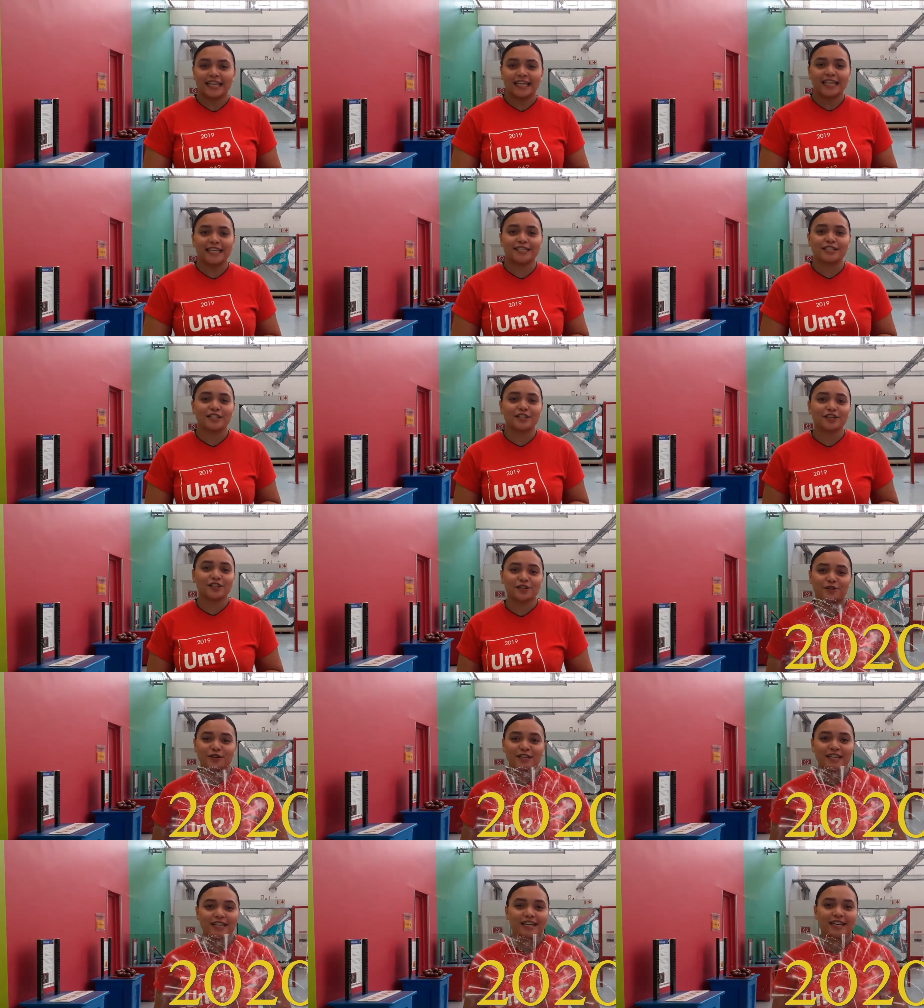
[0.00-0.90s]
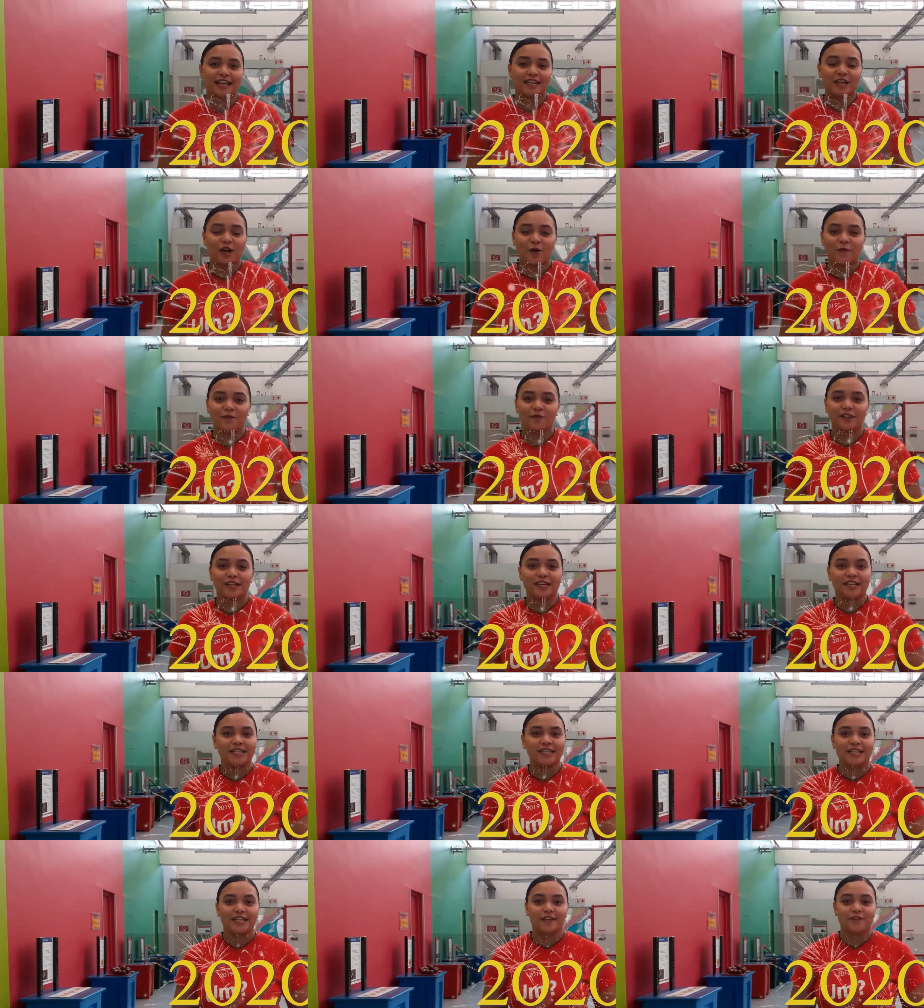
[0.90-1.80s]
It's a new year and hopefully
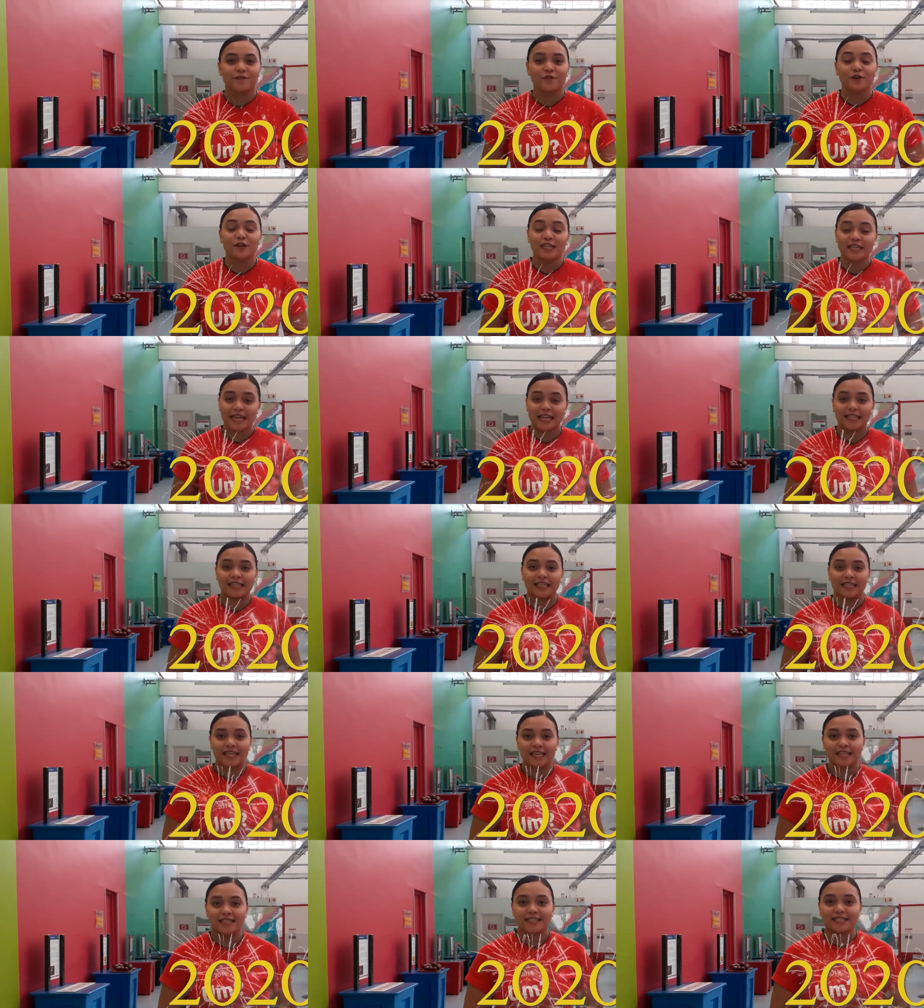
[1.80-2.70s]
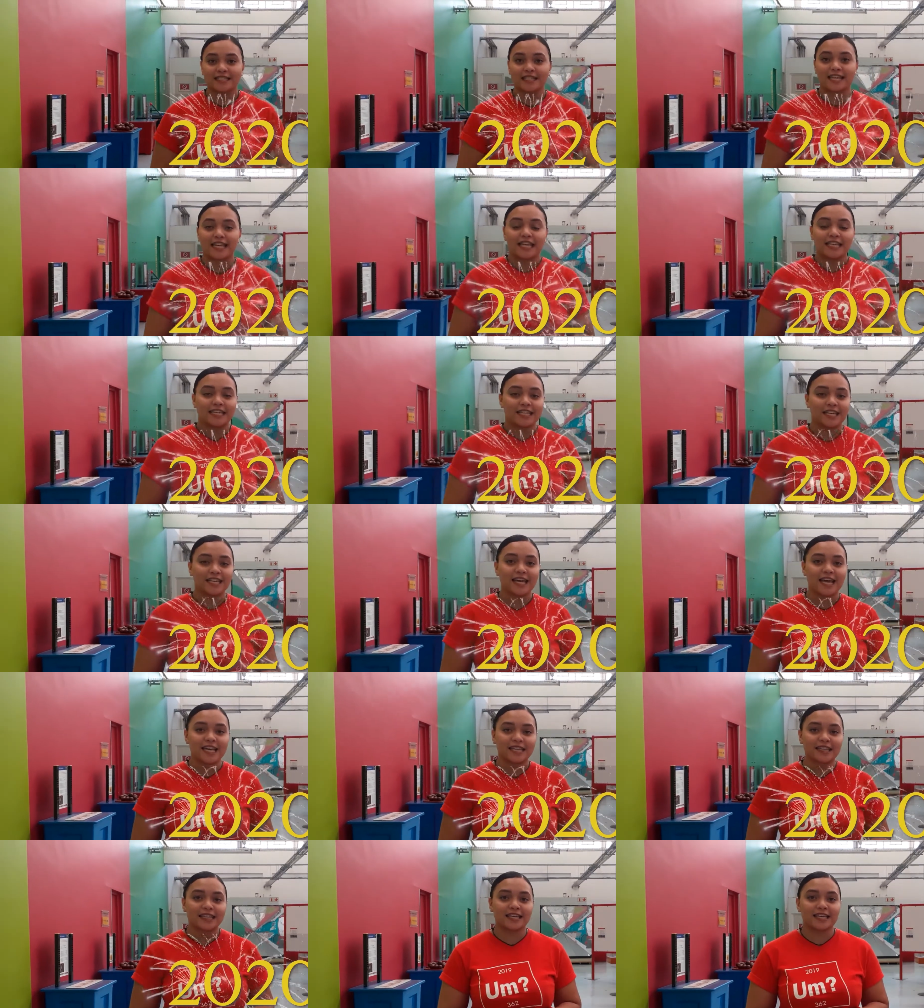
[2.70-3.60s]
a year for great things. Here
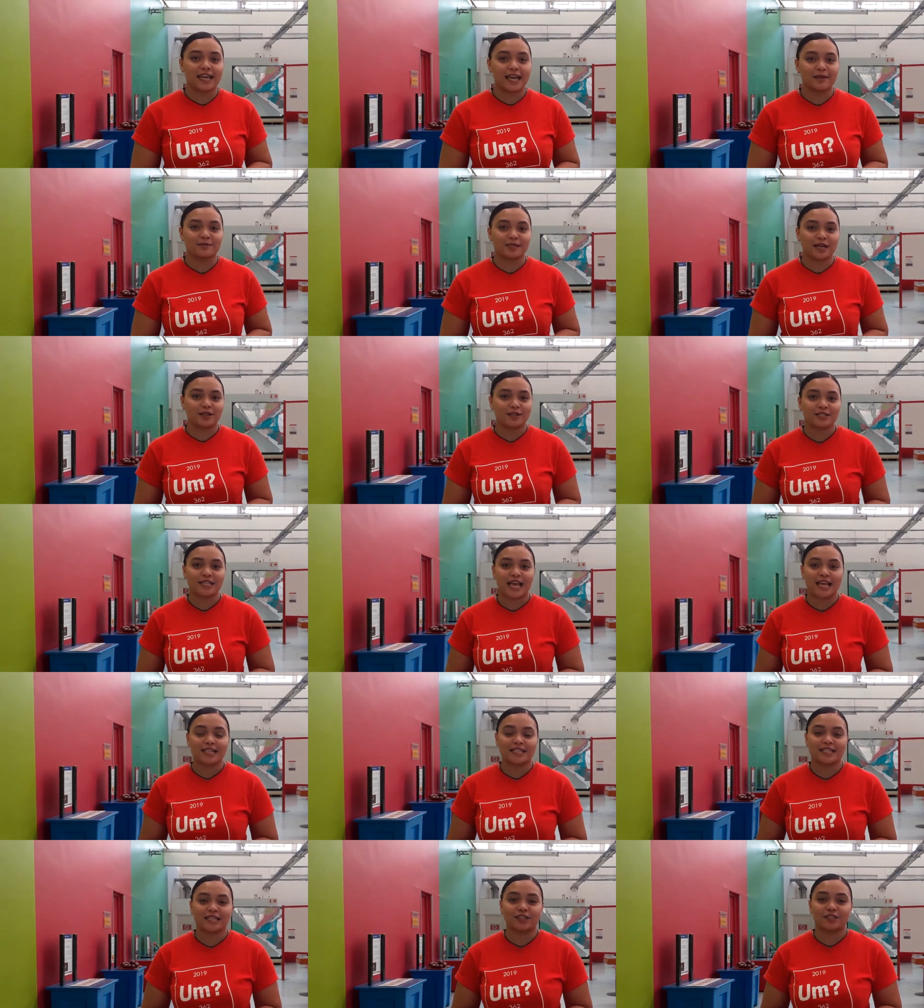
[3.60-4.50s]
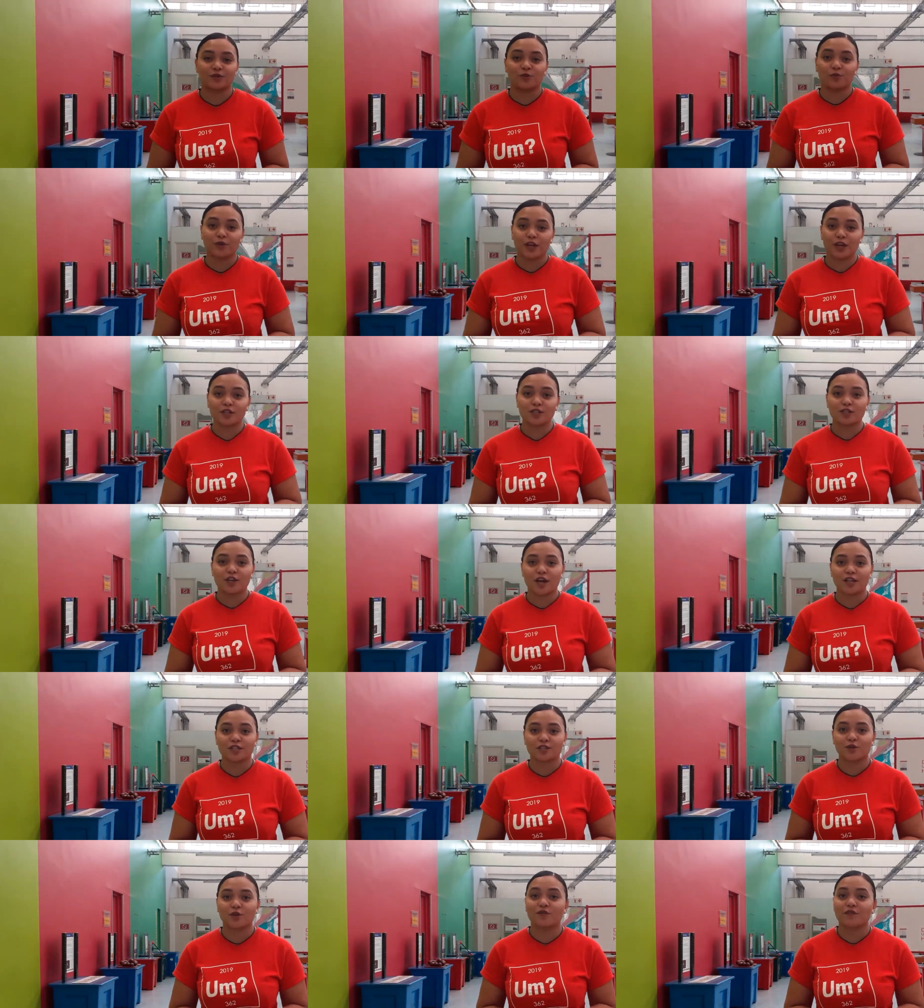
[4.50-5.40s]
at the Cape Town Science Centre, we are
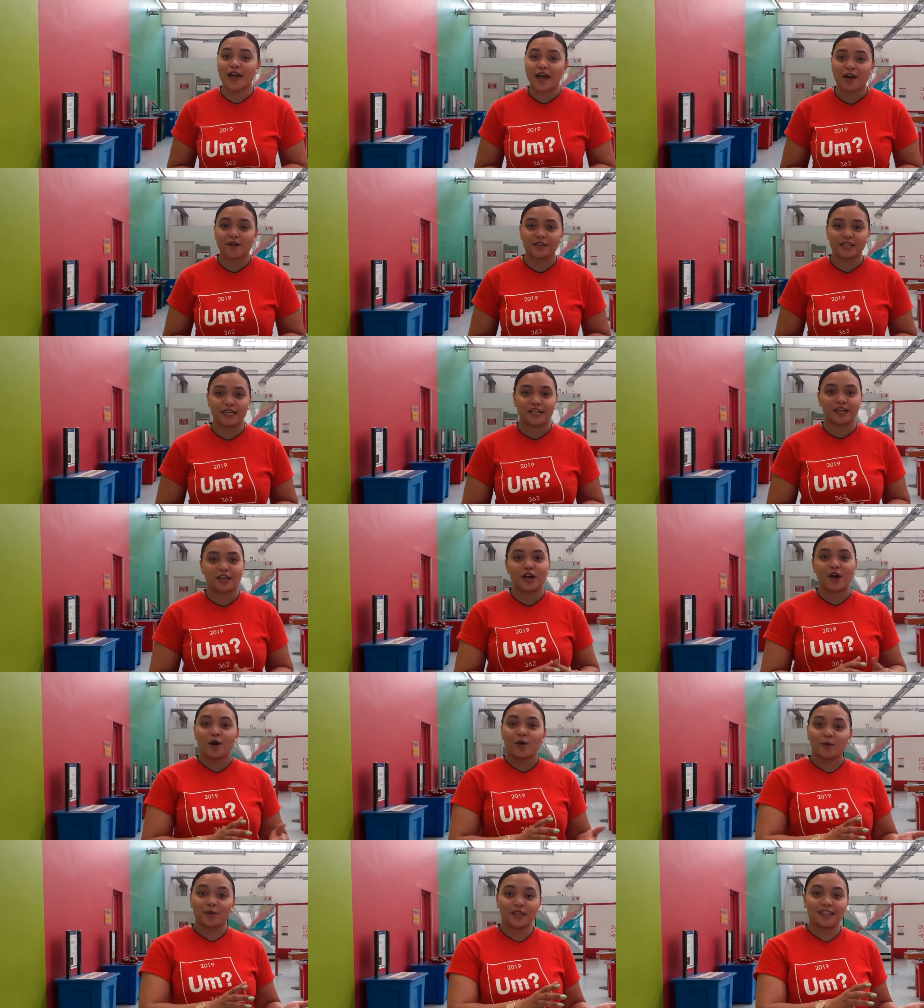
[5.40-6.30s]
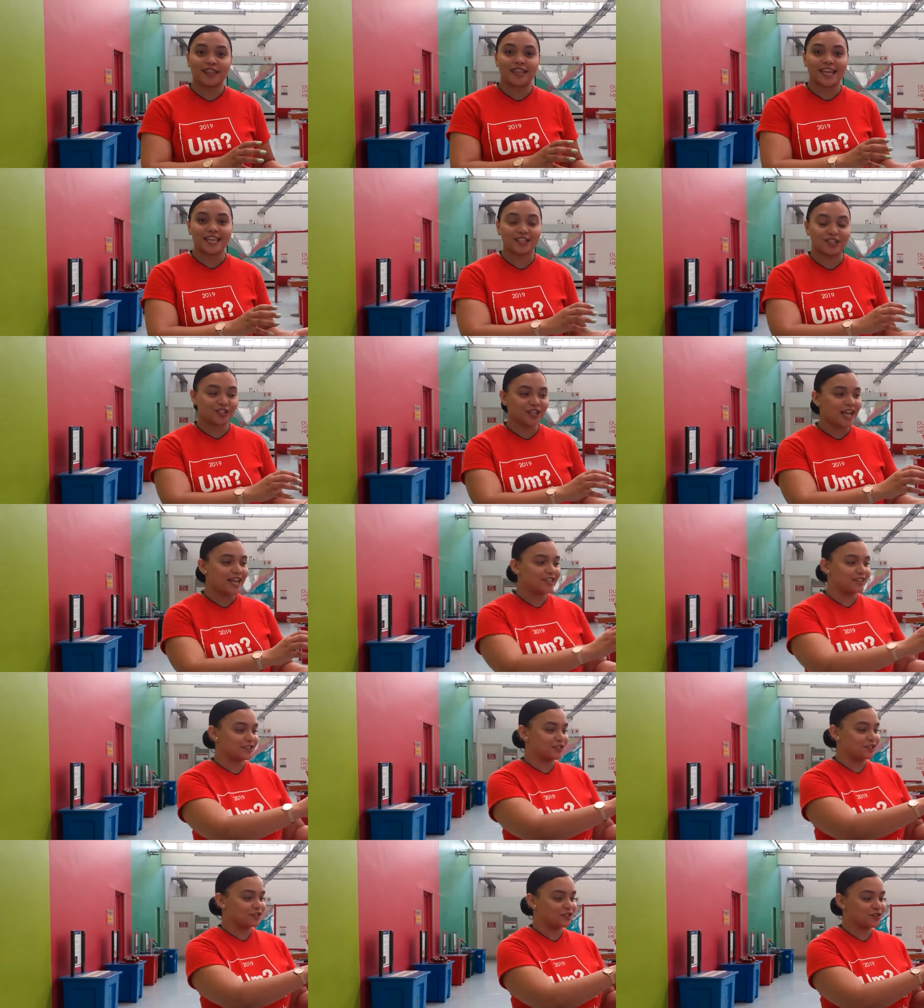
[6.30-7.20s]
starting off our year with a challenge.